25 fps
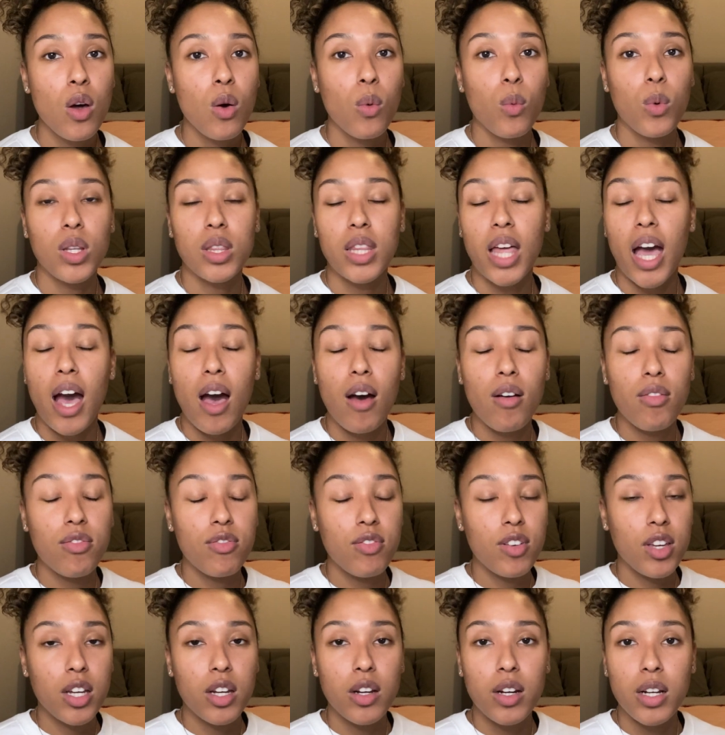without
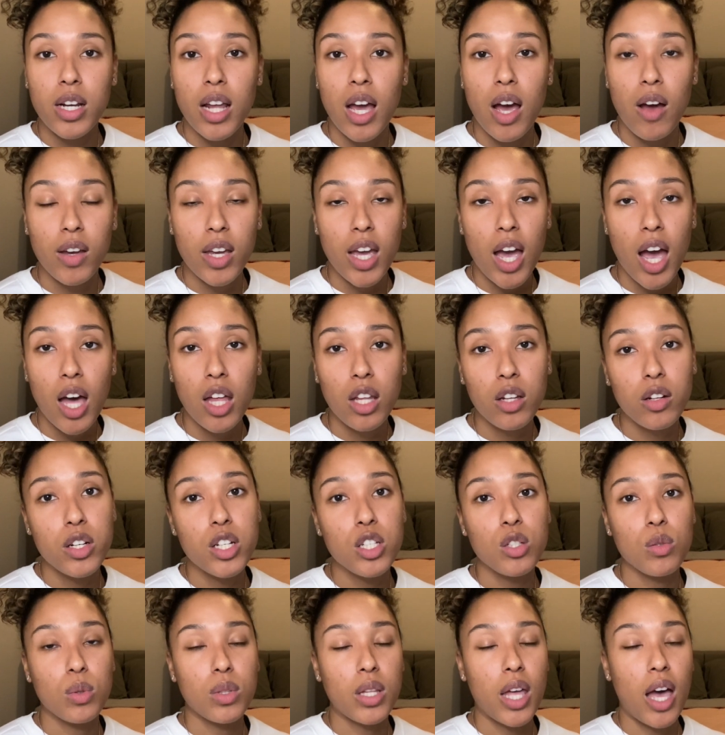figuring out
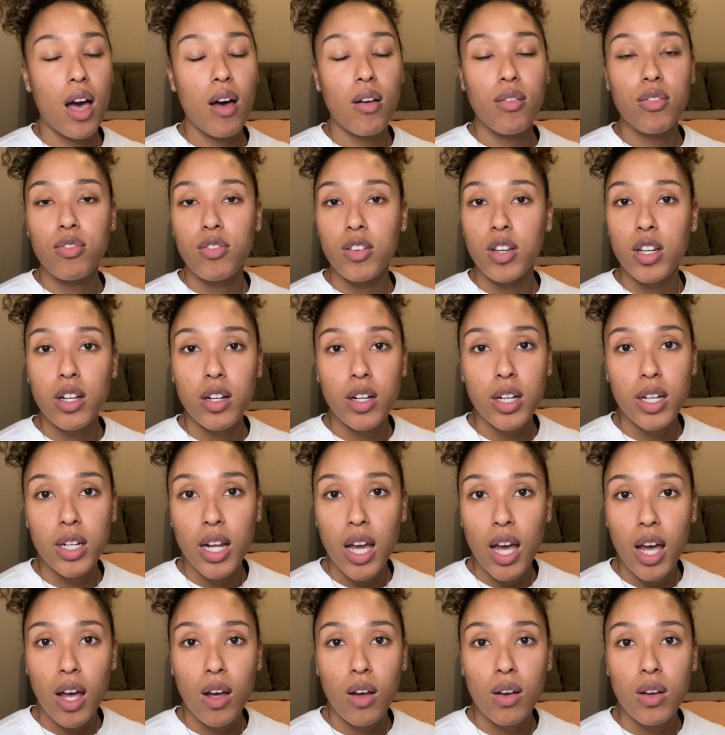calories, without figuring
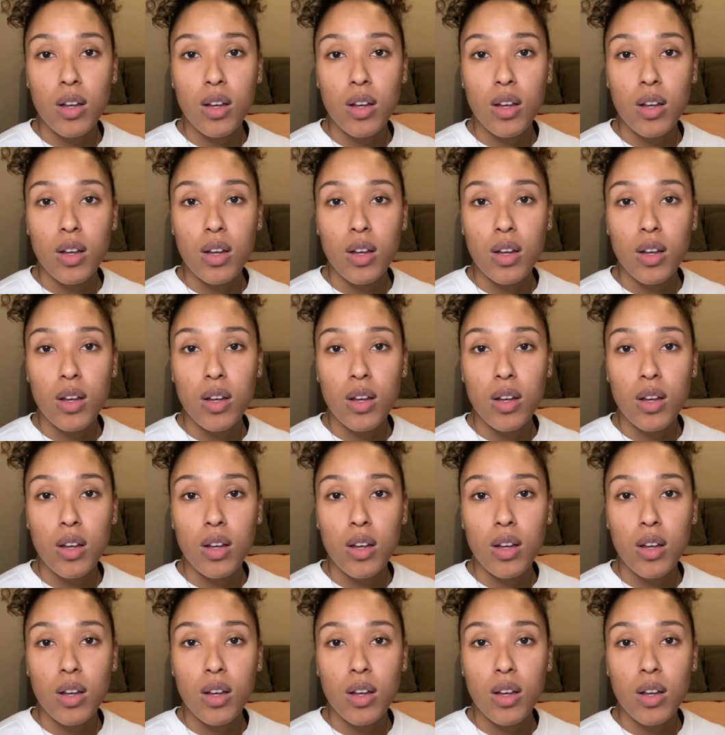out